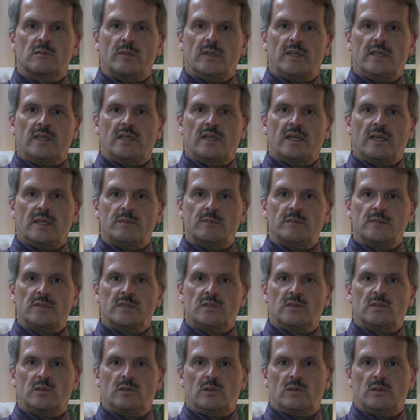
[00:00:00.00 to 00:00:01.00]
when it comes
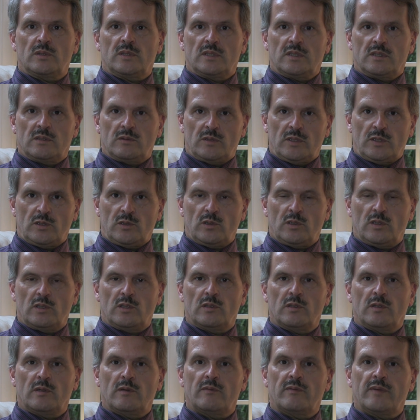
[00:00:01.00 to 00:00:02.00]
to return
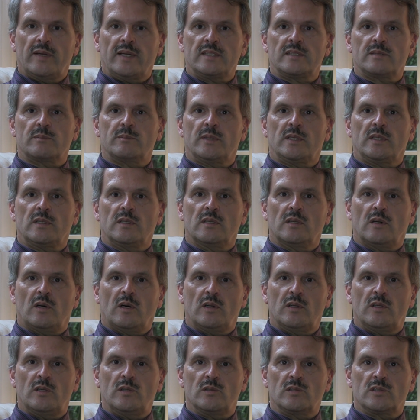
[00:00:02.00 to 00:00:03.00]
on investment
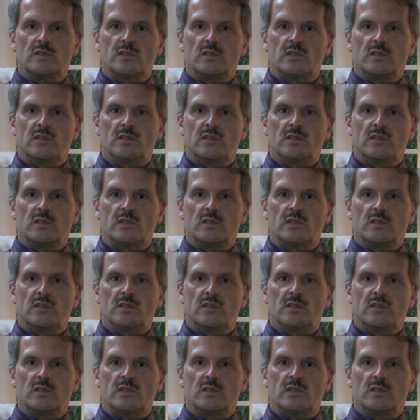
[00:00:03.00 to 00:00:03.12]
on new